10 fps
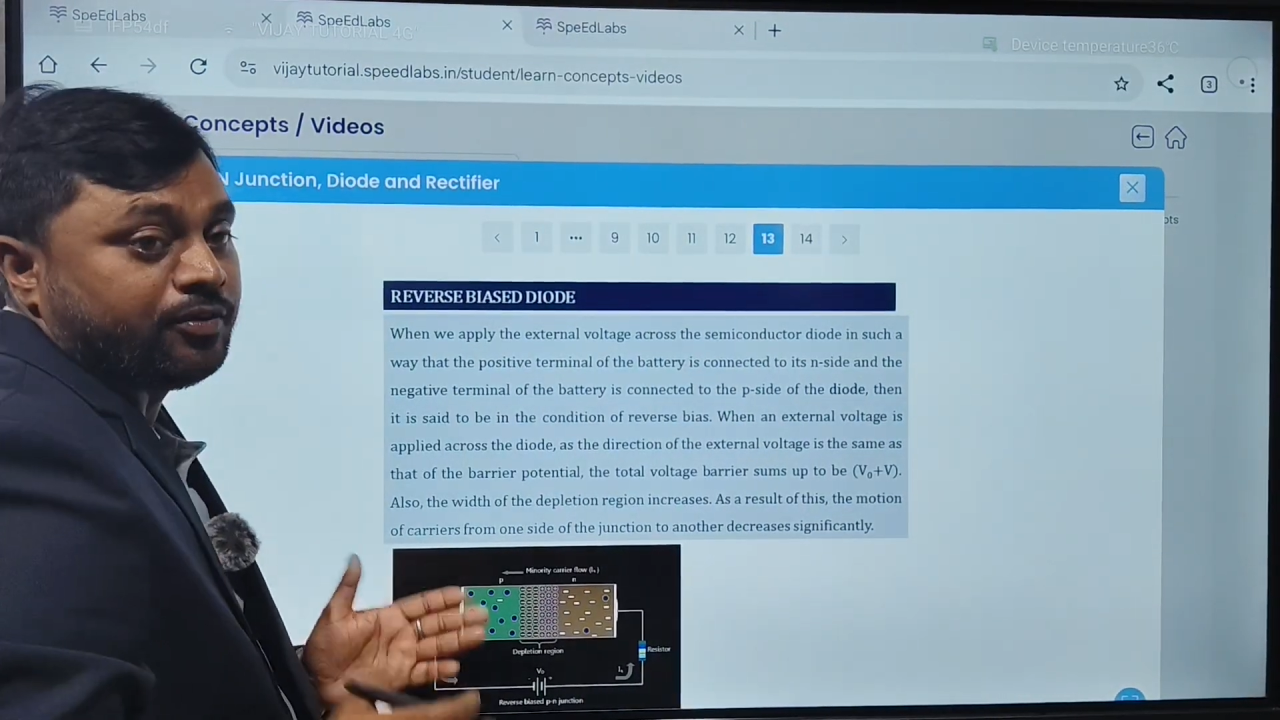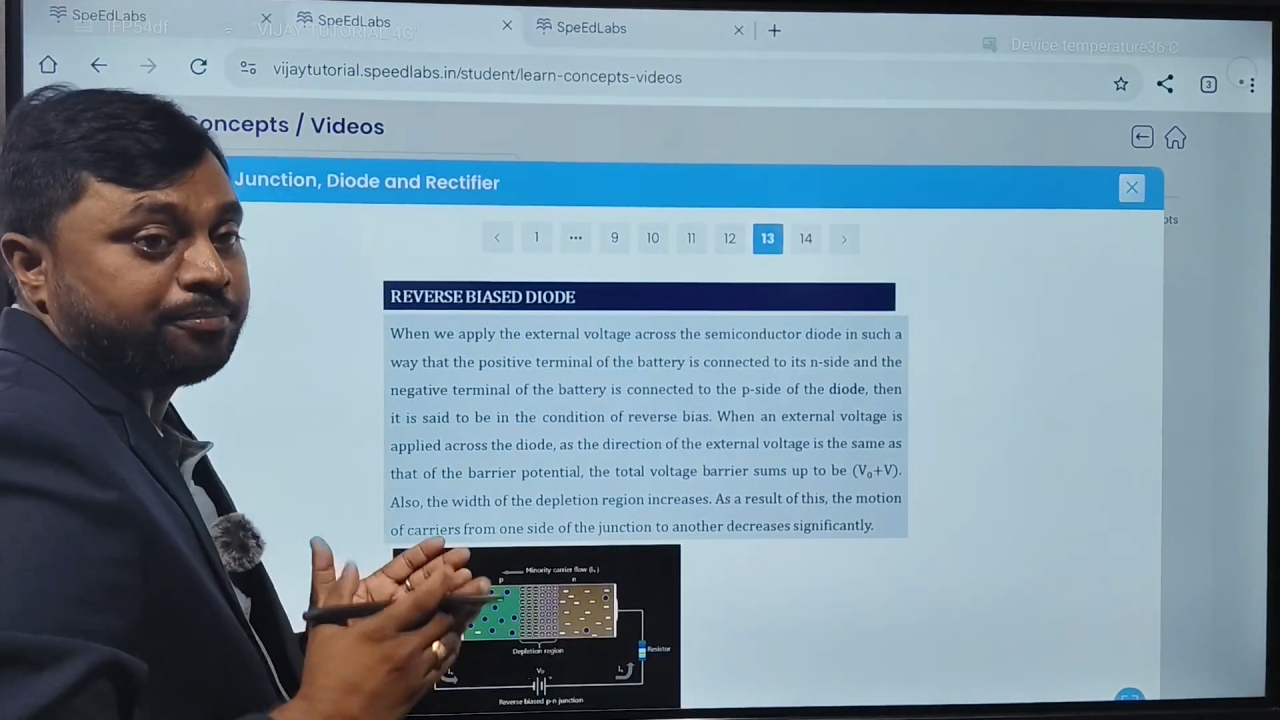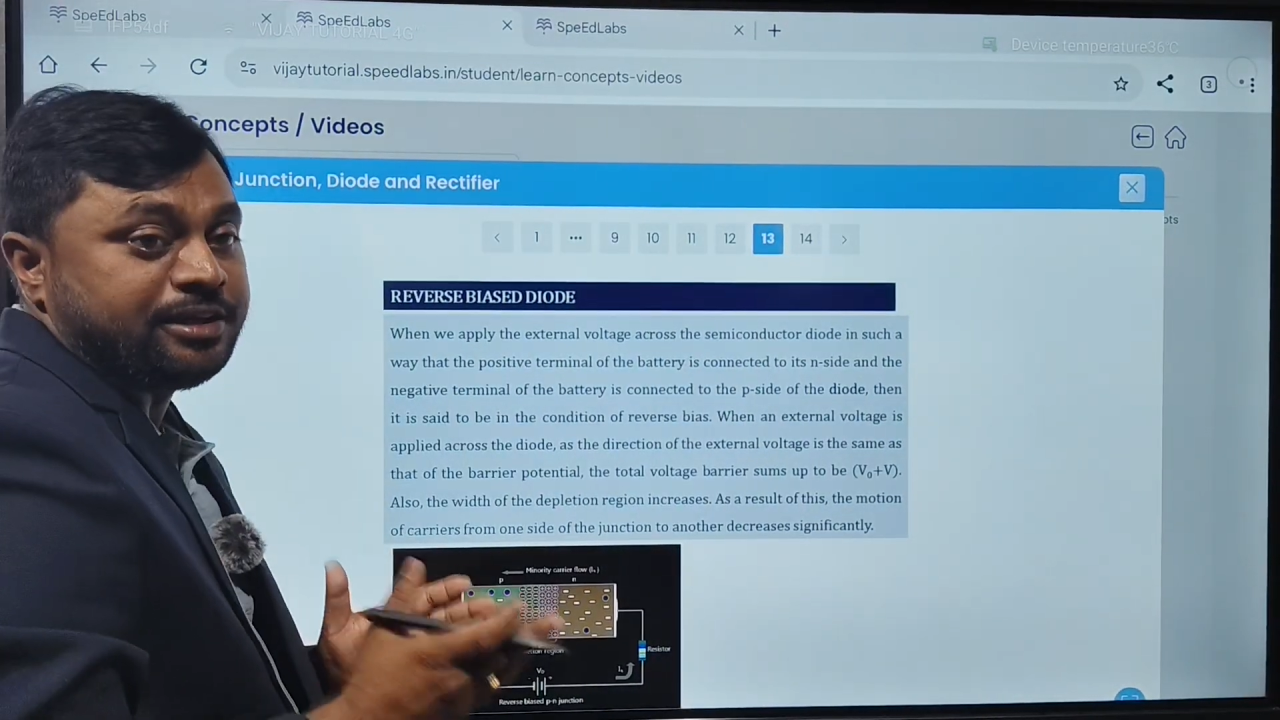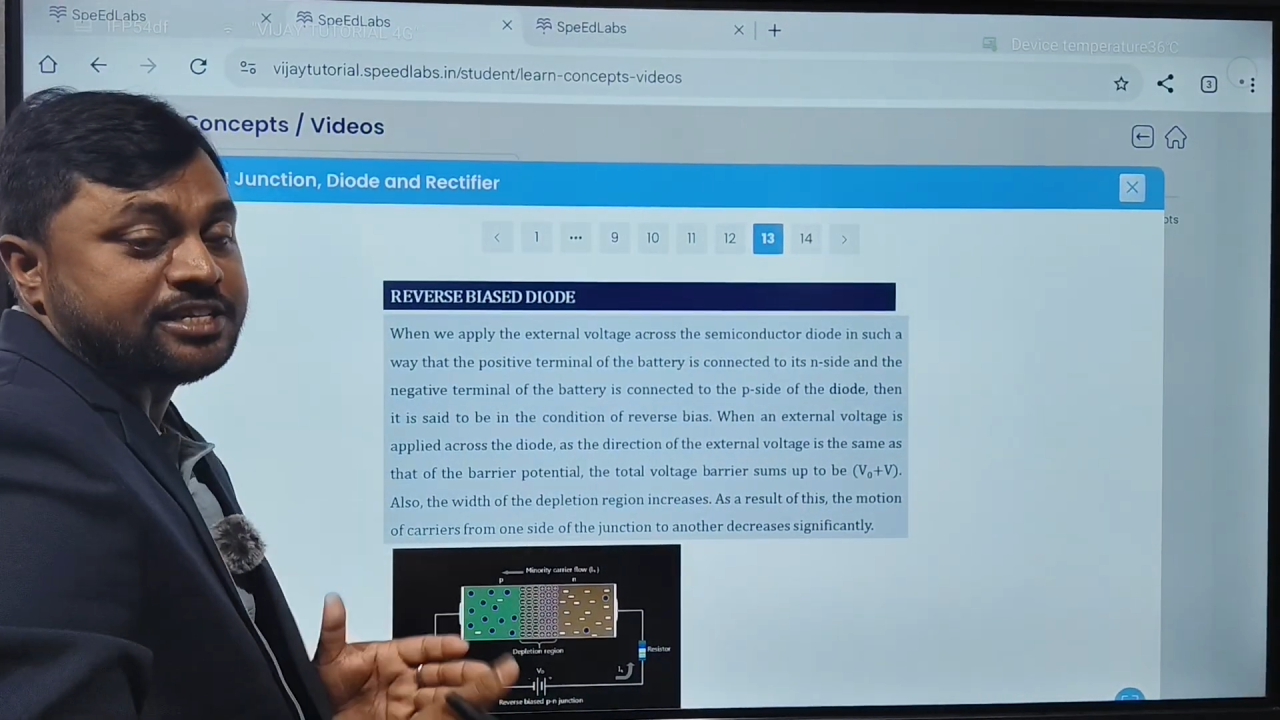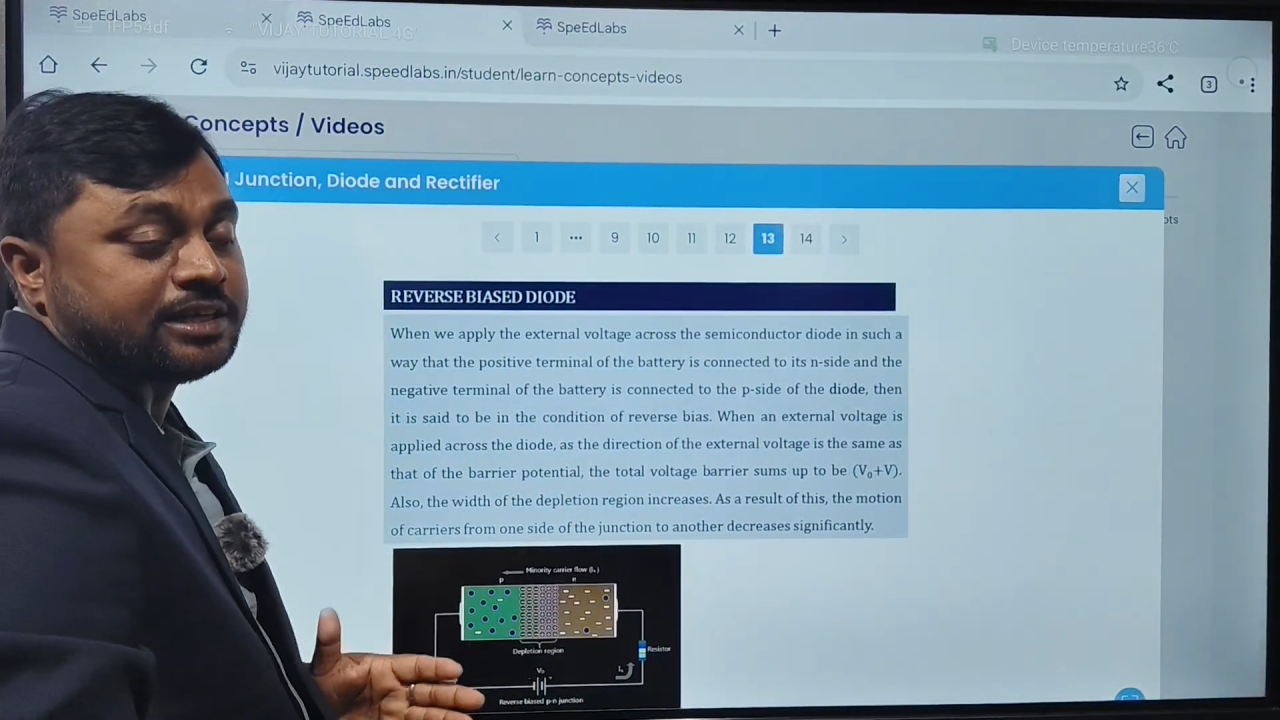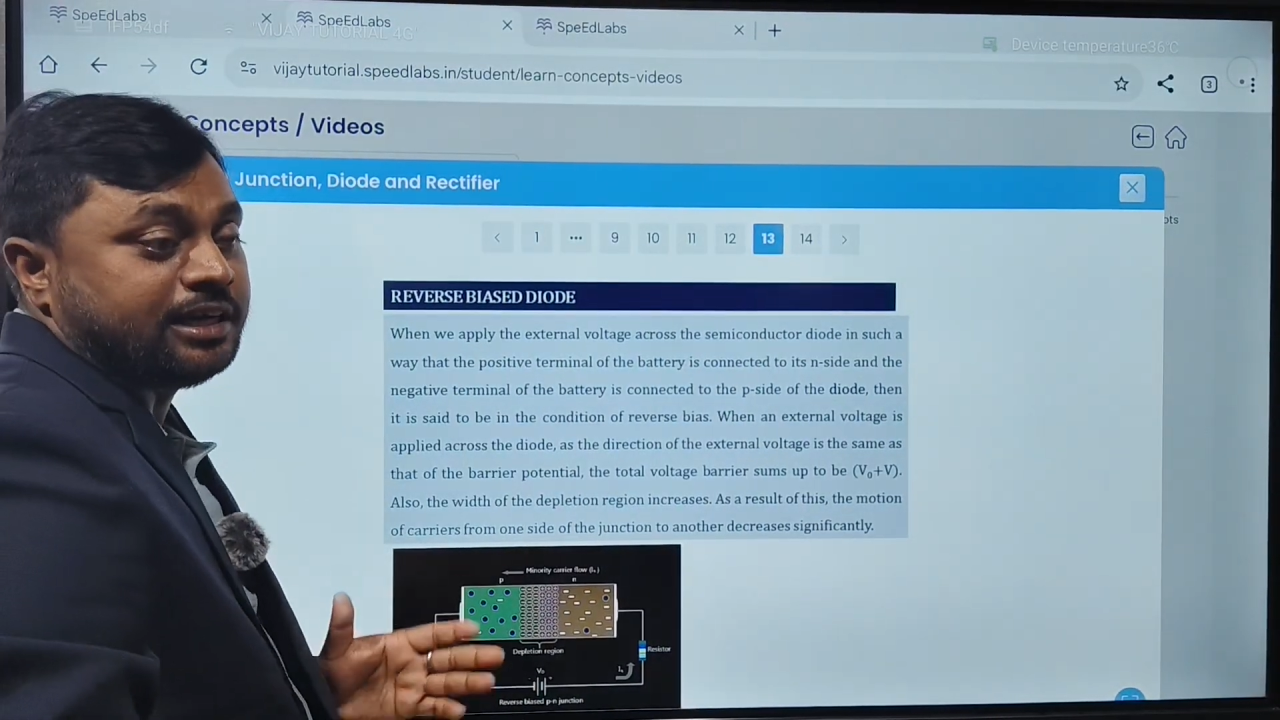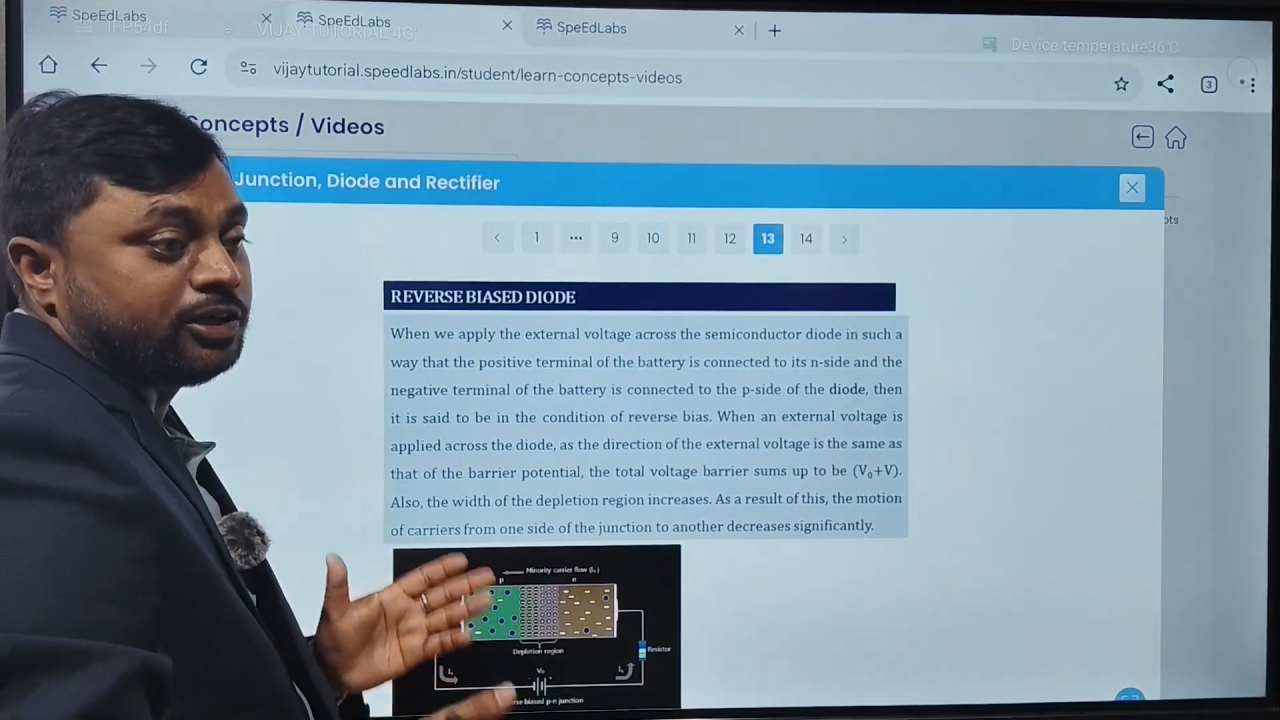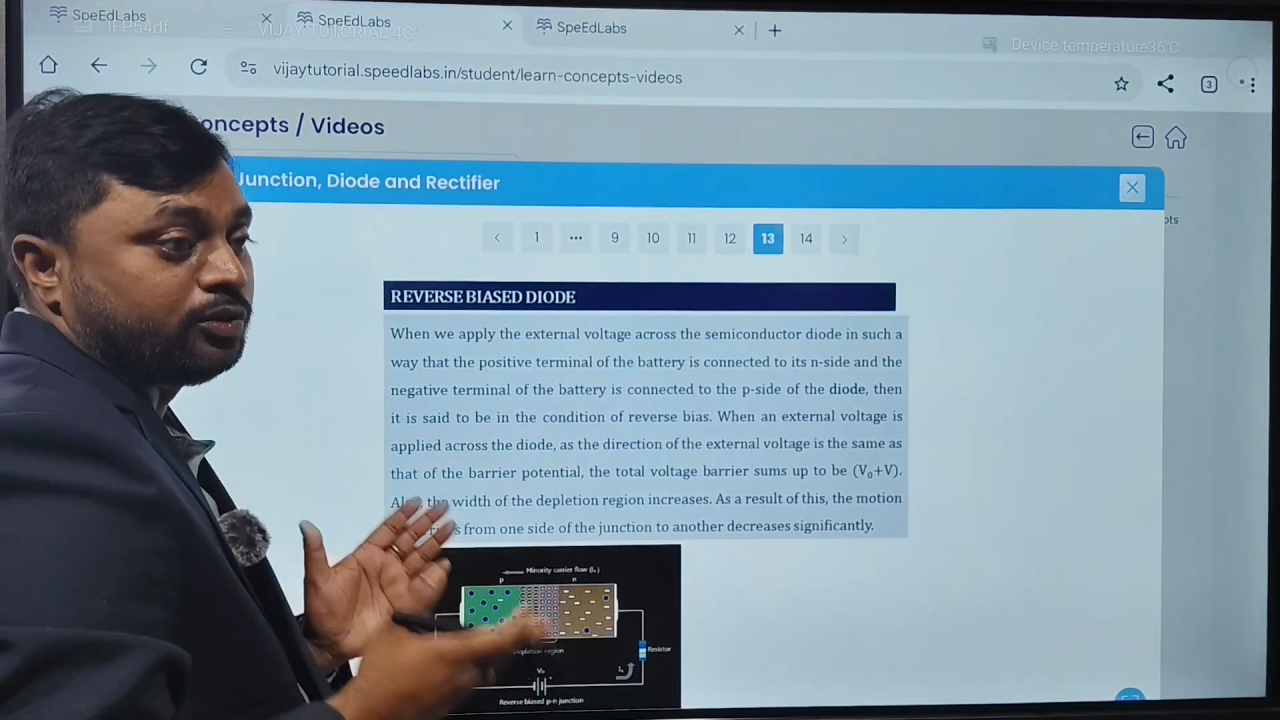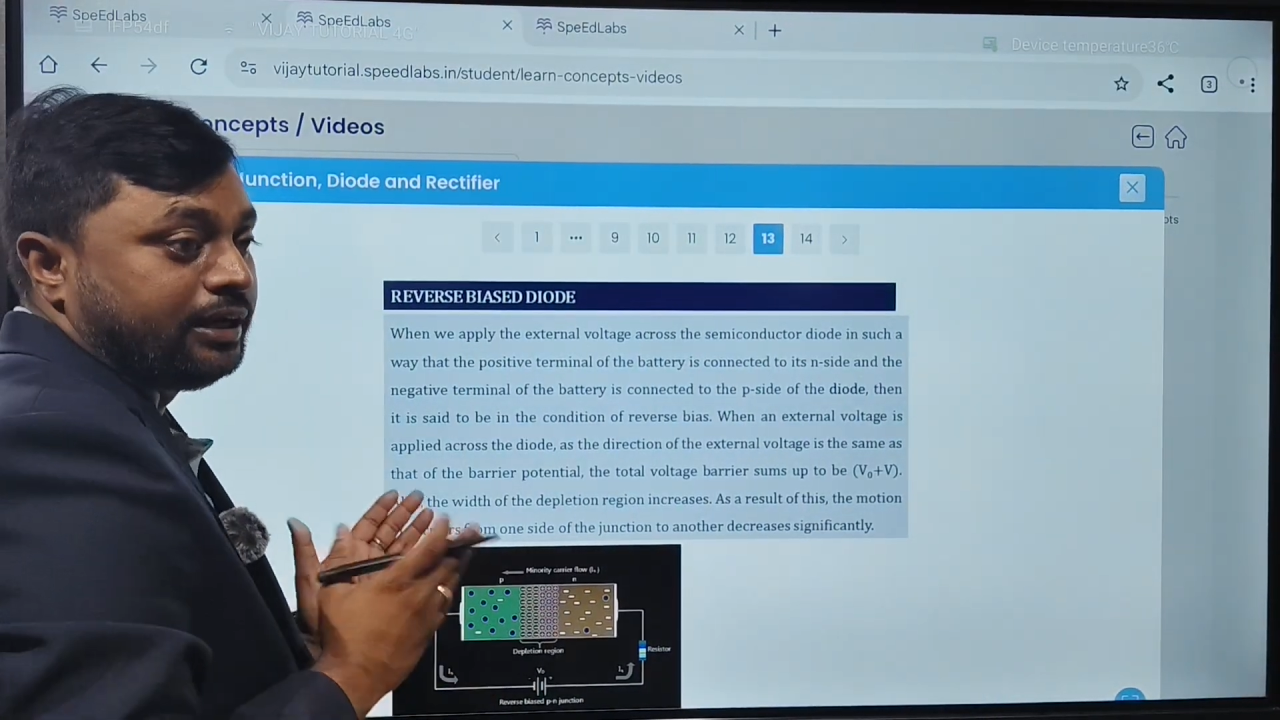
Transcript: when P is connected to